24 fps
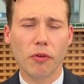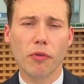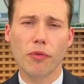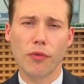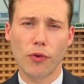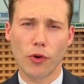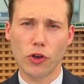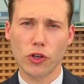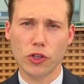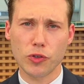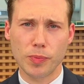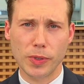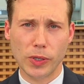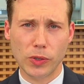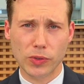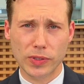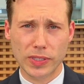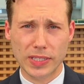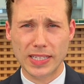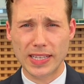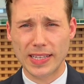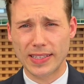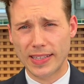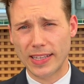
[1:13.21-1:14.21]
first
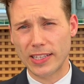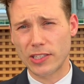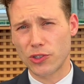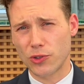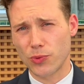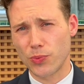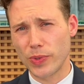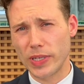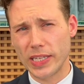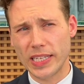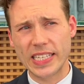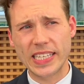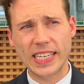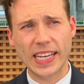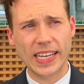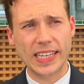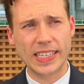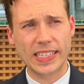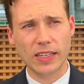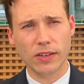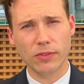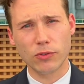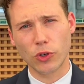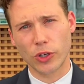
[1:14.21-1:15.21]
because that's really the
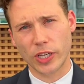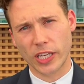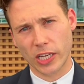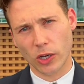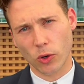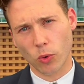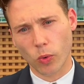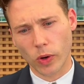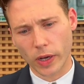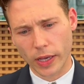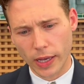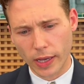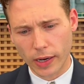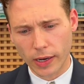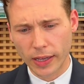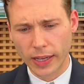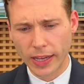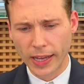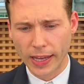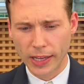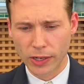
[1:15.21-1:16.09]
idea of the Kir Royal,